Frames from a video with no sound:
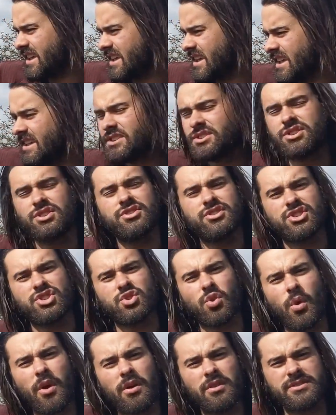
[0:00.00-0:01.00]
into the
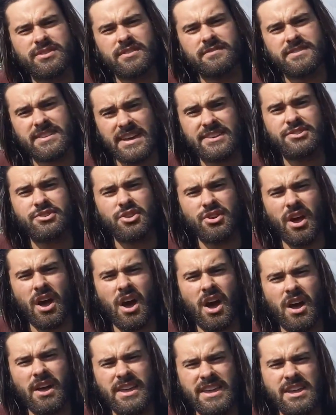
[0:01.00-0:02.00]
soils of desert
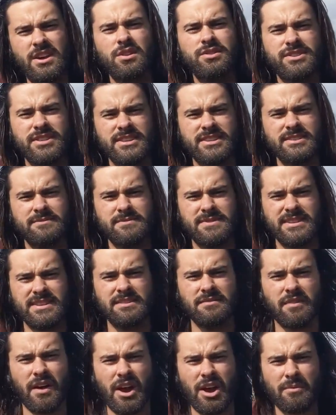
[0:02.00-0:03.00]
ecosystems and
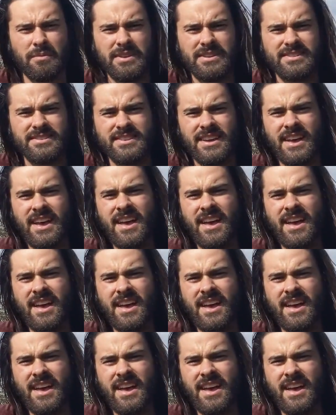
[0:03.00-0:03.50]
environments.